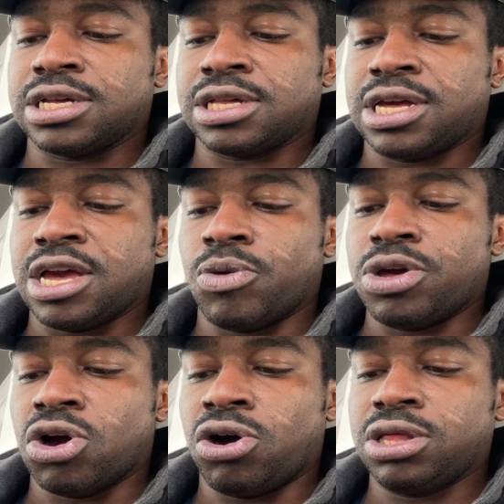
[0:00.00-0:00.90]
Because again,
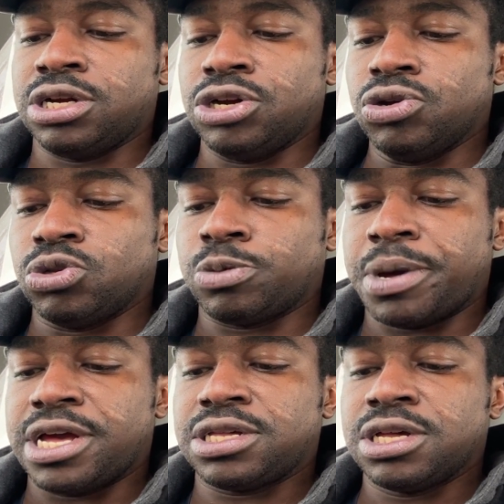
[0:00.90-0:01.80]
we all in a new
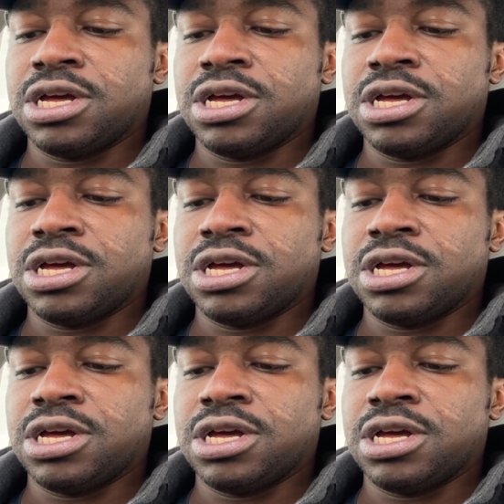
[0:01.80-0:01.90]
space,